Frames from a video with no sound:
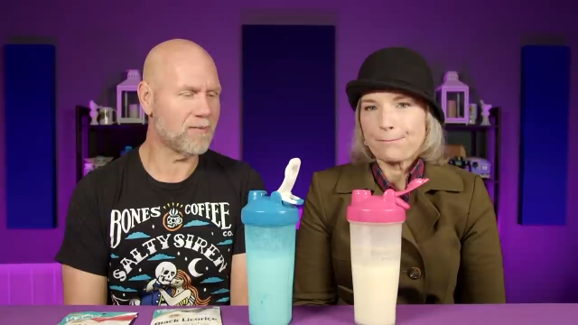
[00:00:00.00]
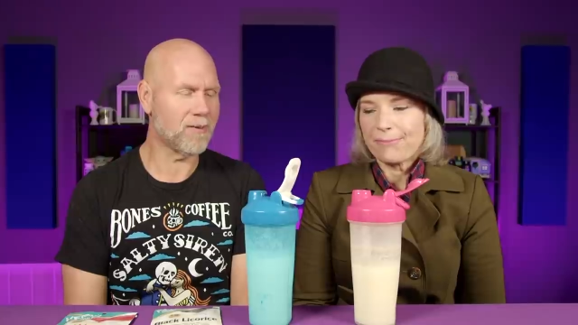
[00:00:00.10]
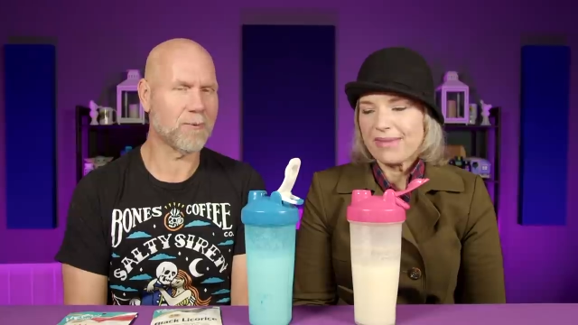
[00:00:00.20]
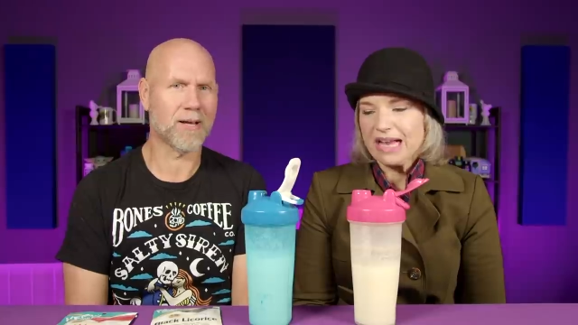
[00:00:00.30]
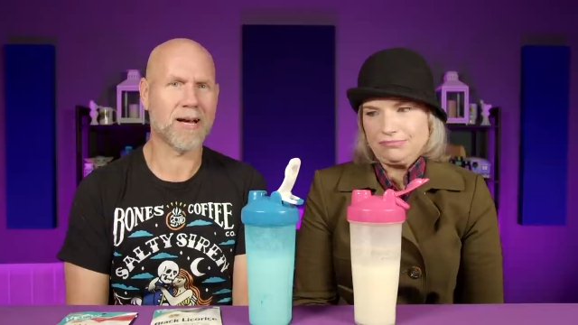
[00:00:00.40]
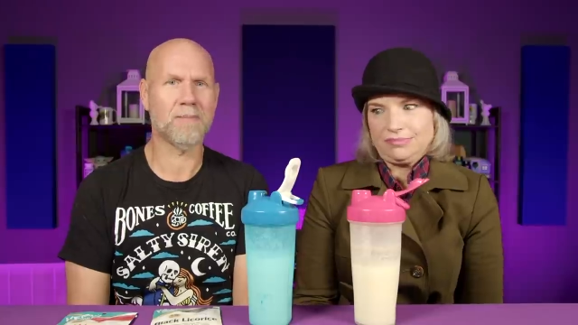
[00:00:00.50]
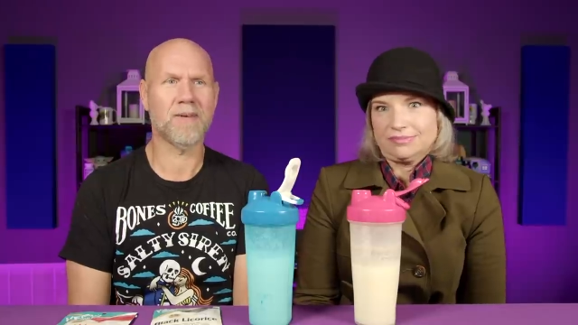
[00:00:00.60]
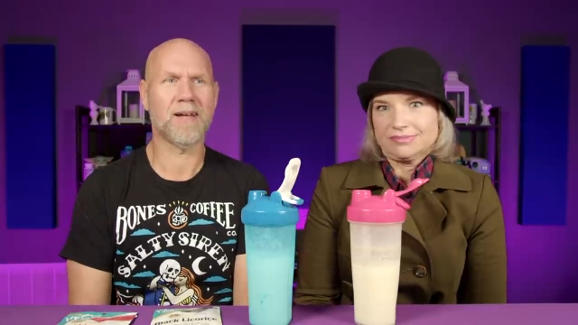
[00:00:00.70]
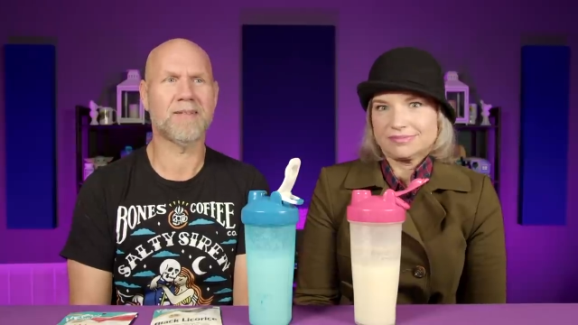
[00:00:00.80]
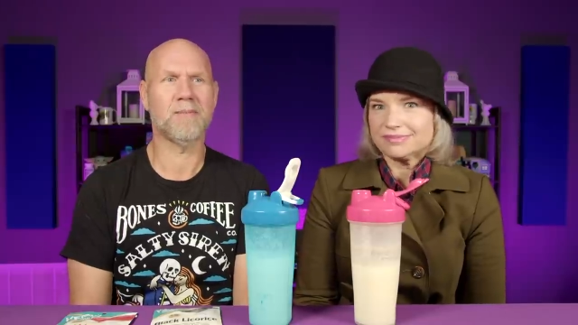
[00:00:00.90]
Speaker 1: and see what it
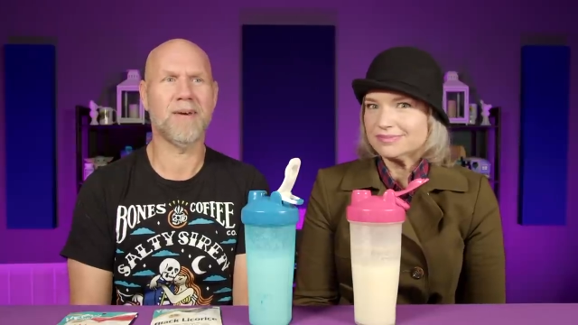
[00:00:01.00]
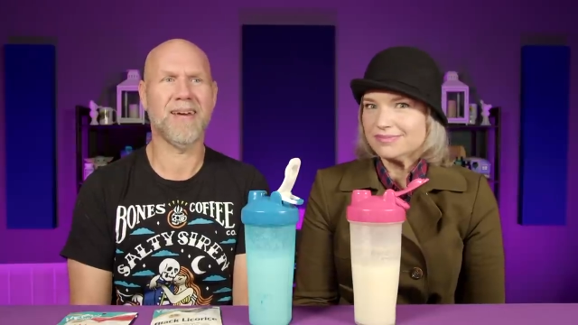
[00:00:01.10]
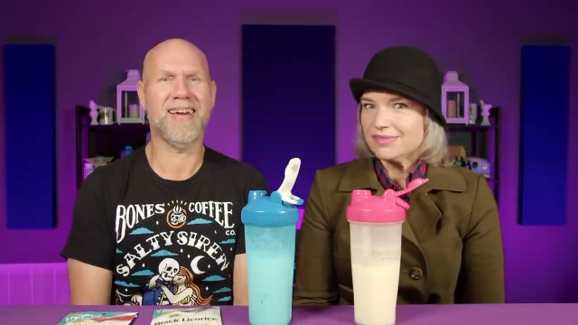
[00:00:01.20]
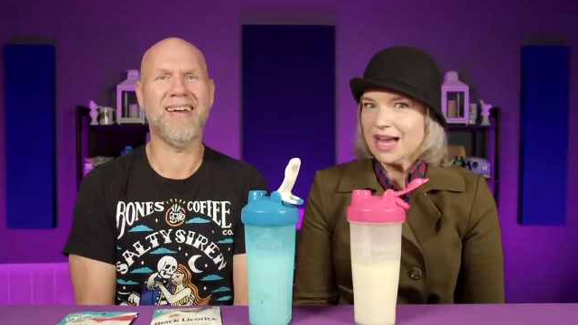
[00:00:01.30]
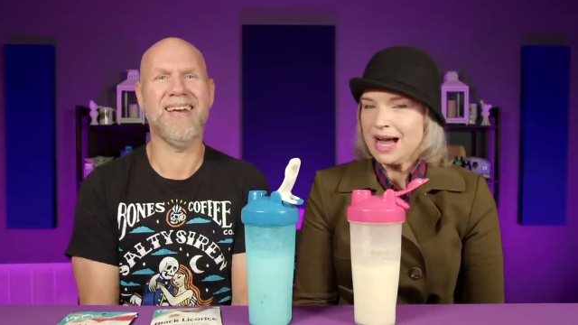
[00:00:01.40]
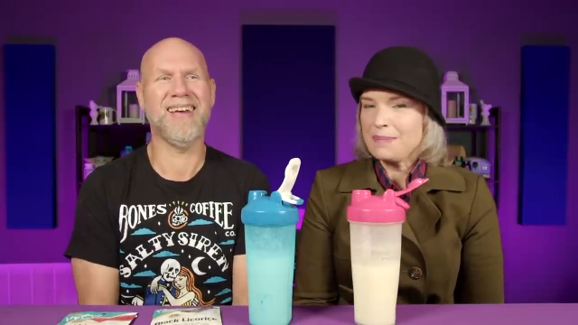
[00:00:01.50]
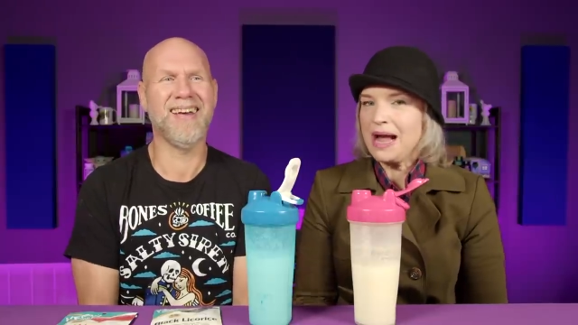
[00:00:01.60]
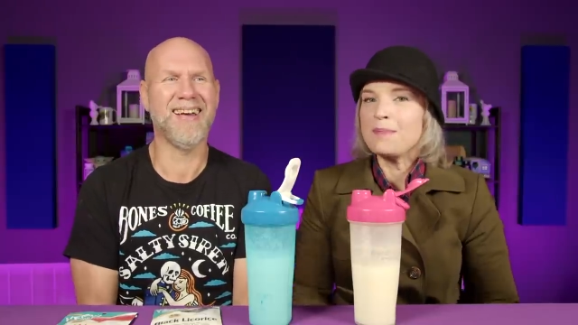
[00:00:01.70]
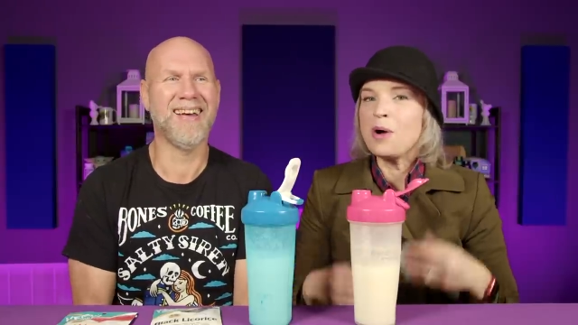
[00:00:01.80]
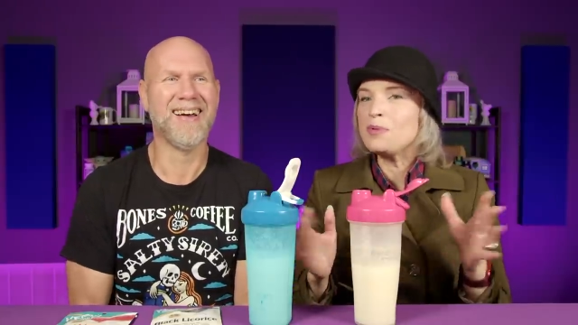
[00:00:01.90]
comes out to be. I'm,
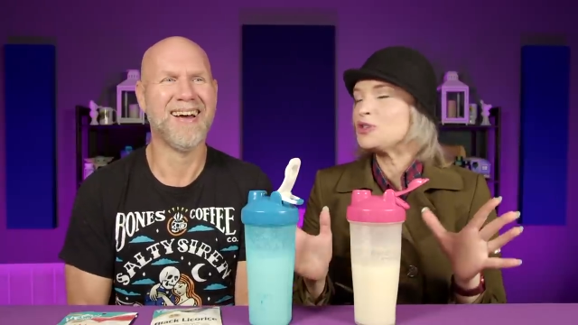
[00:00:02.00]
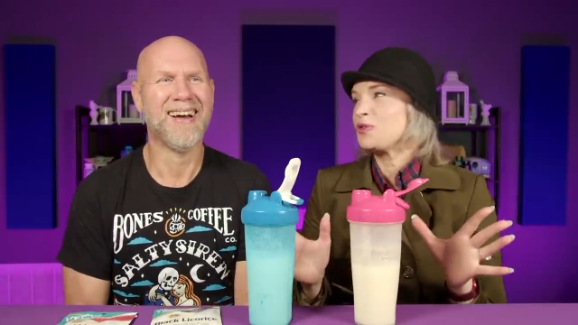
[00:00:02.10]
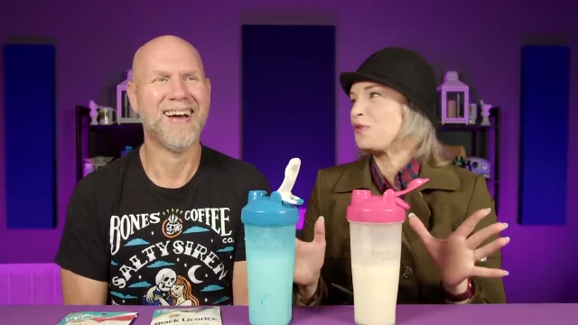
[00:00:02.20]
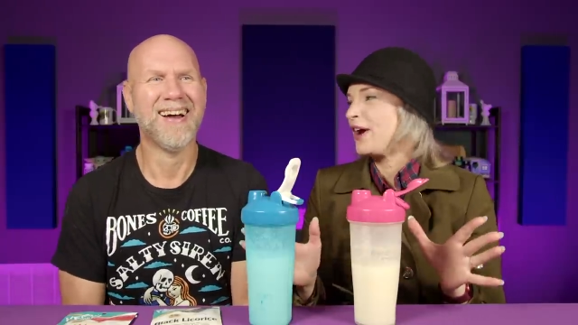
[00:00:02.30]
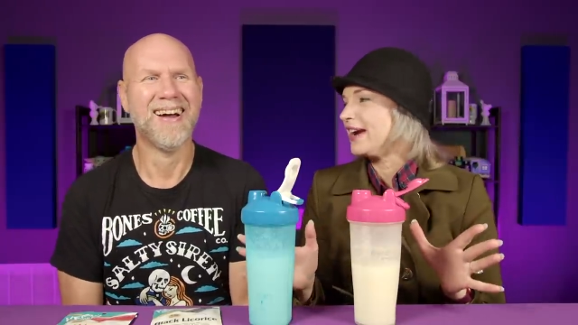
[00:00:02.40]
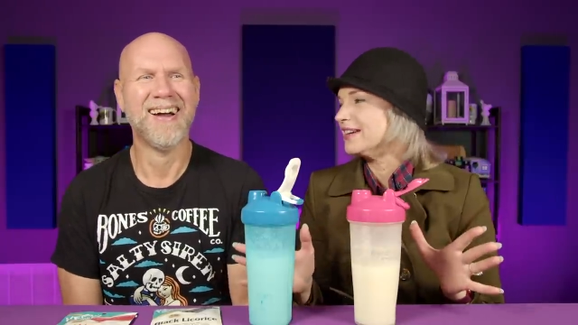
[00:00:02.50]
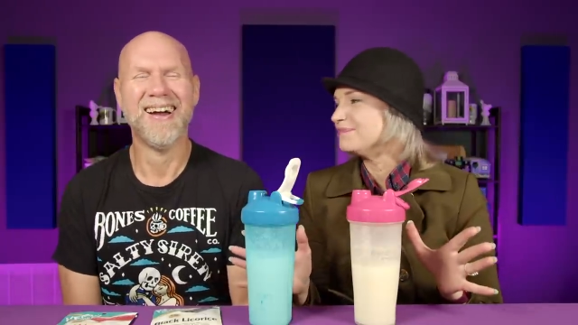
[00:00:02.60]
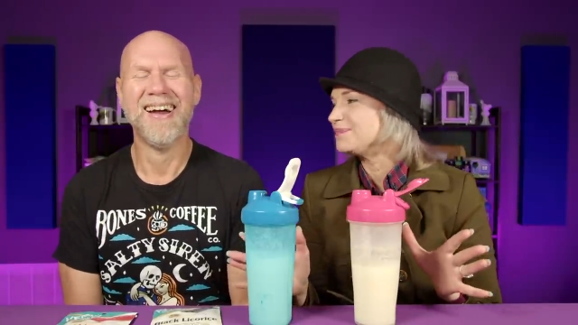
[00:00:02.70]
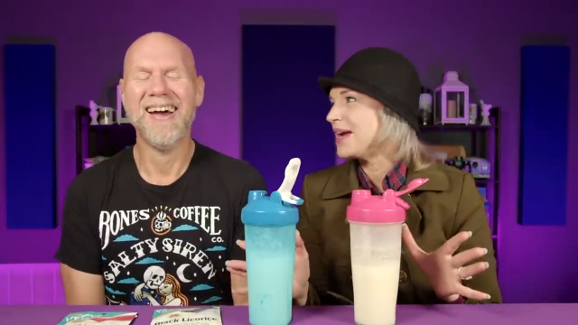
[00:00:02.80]
I'm almost afraid.